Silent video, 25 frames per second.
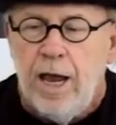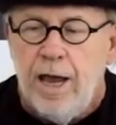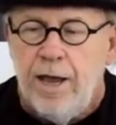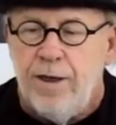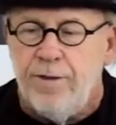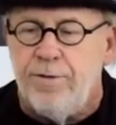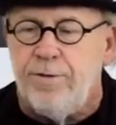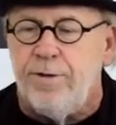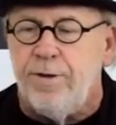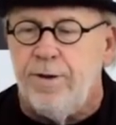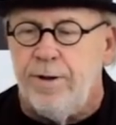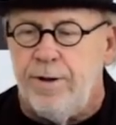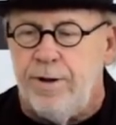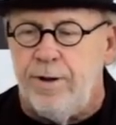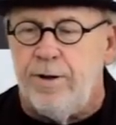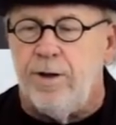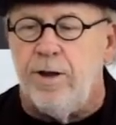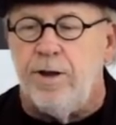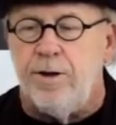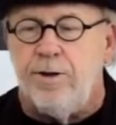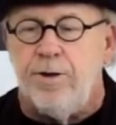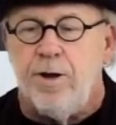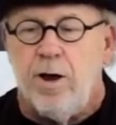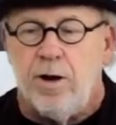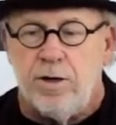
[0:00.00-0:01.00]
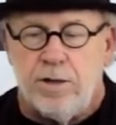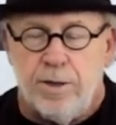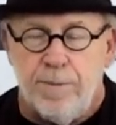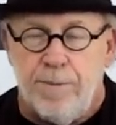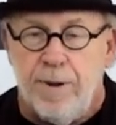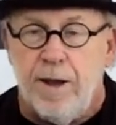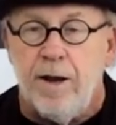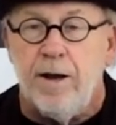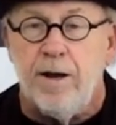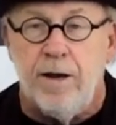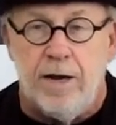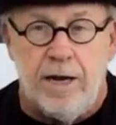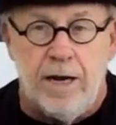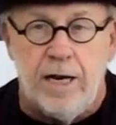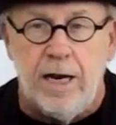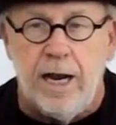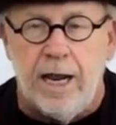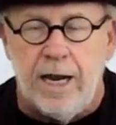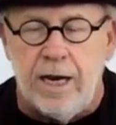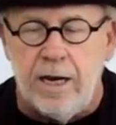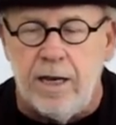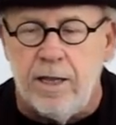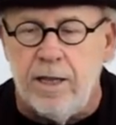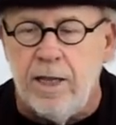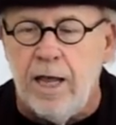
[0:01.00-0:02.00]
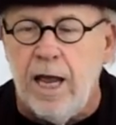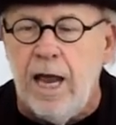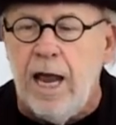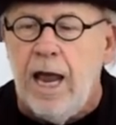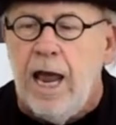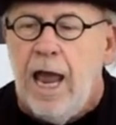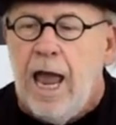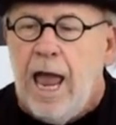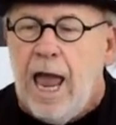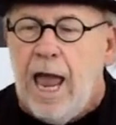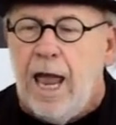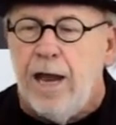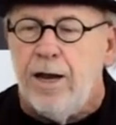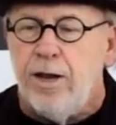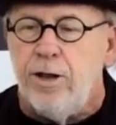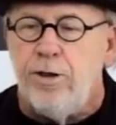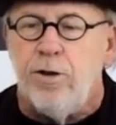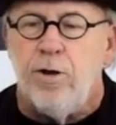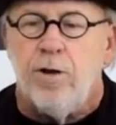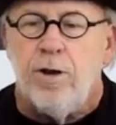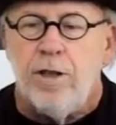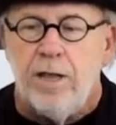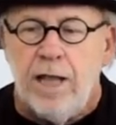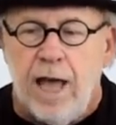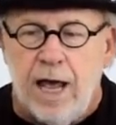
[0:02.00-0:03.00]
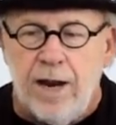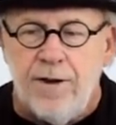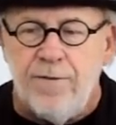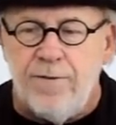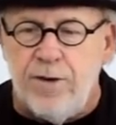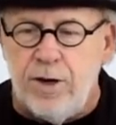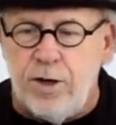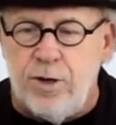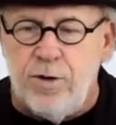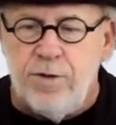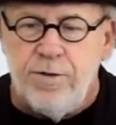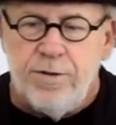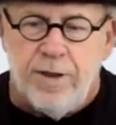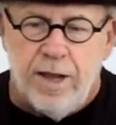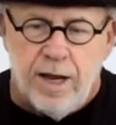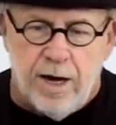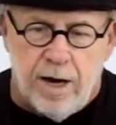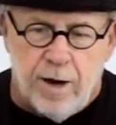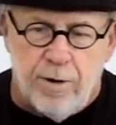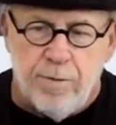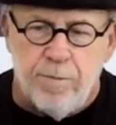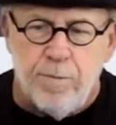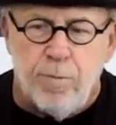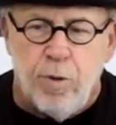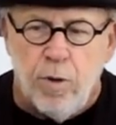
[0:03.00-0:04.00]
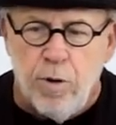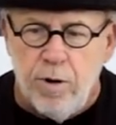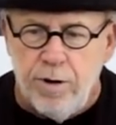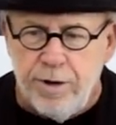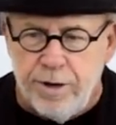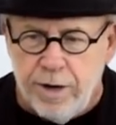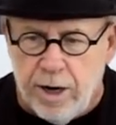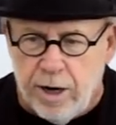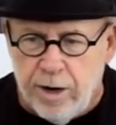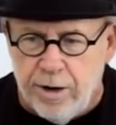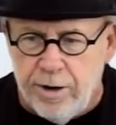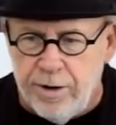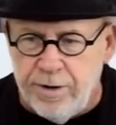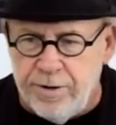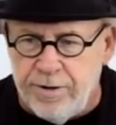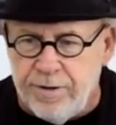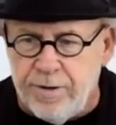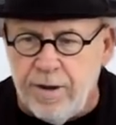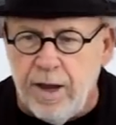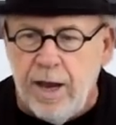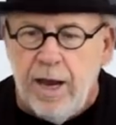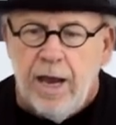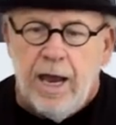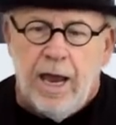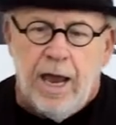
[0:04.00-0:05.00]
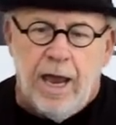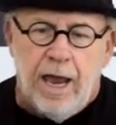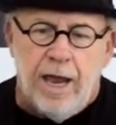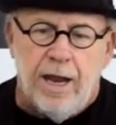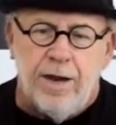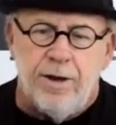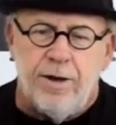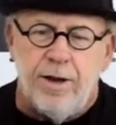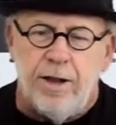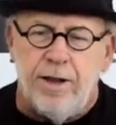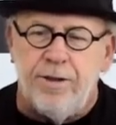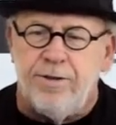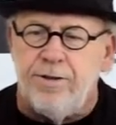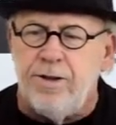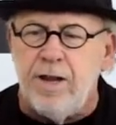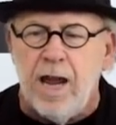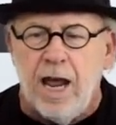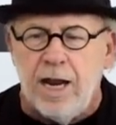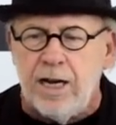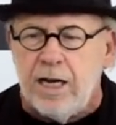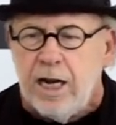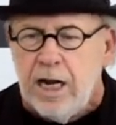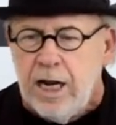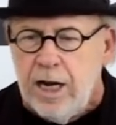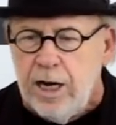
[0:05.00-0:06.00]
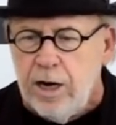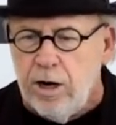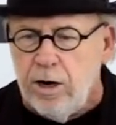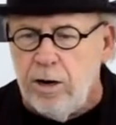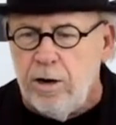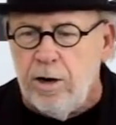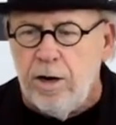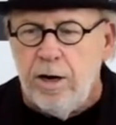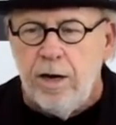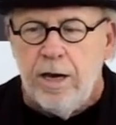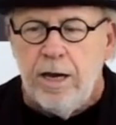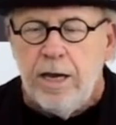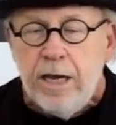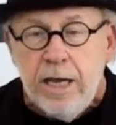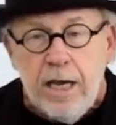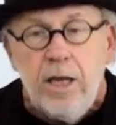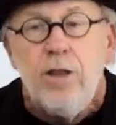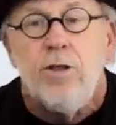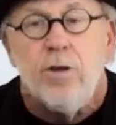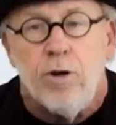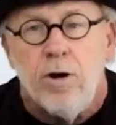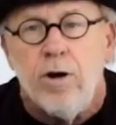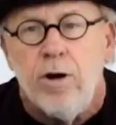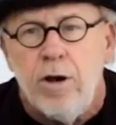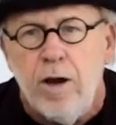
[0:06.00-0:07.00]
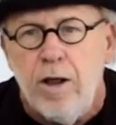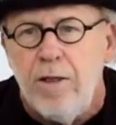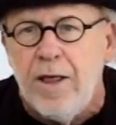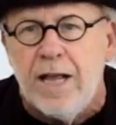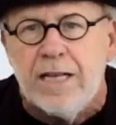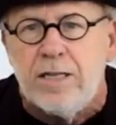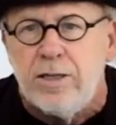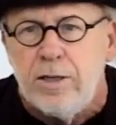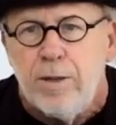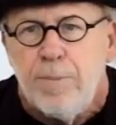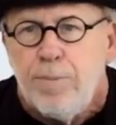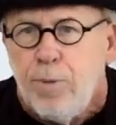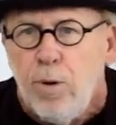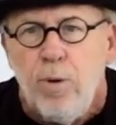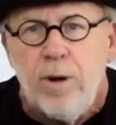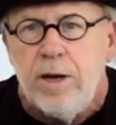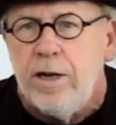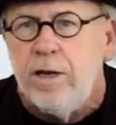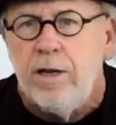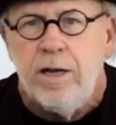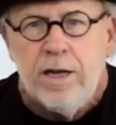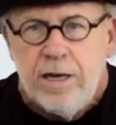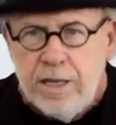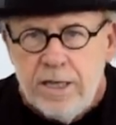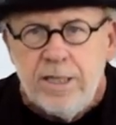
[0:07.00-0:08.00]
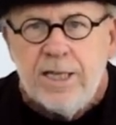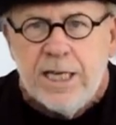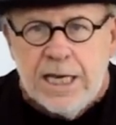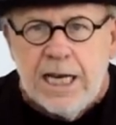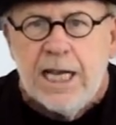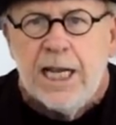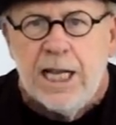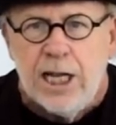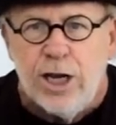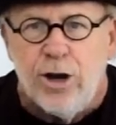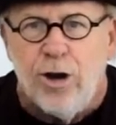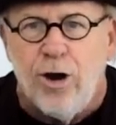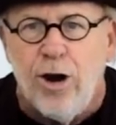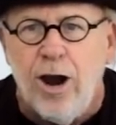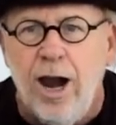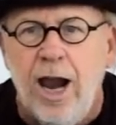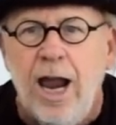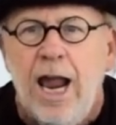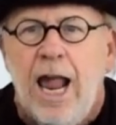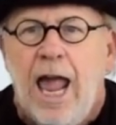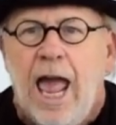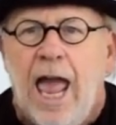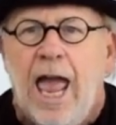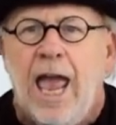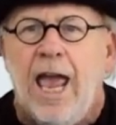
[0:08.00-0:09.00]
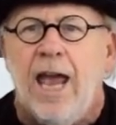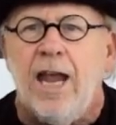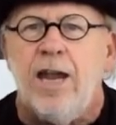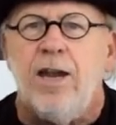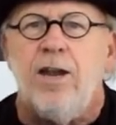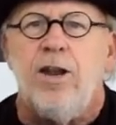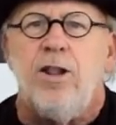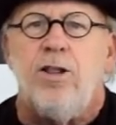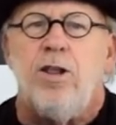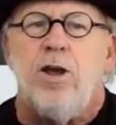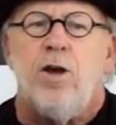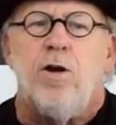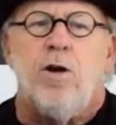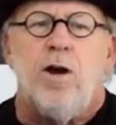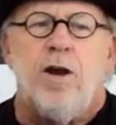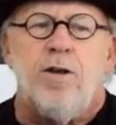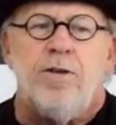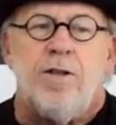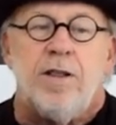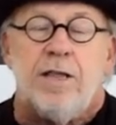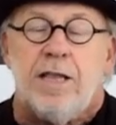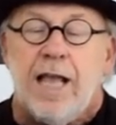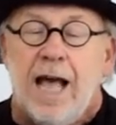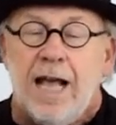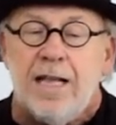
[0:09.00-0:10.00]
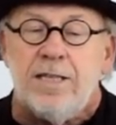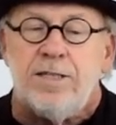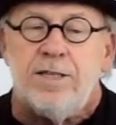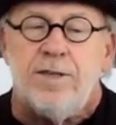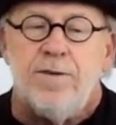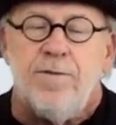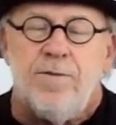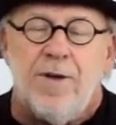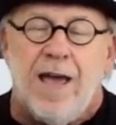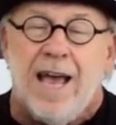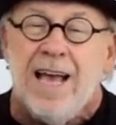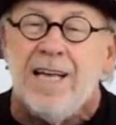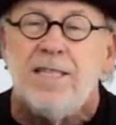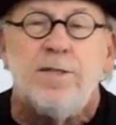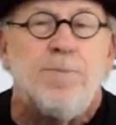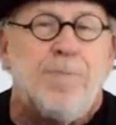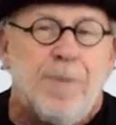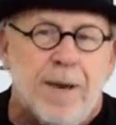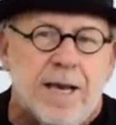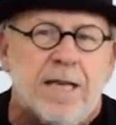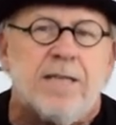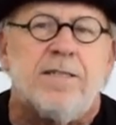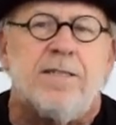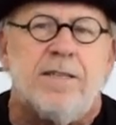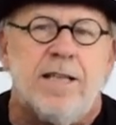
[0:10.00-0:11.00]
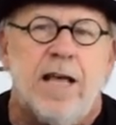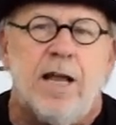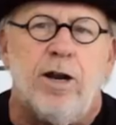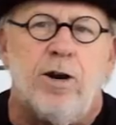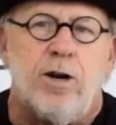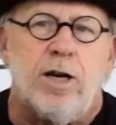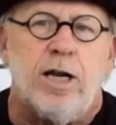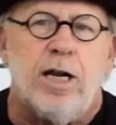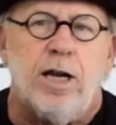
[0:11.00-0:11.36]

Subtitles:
has talked about it at length. And there are a lot of issues that are important to artists, and it's not clear either. That's the point, it isn't clear. And there are lots of aspects that are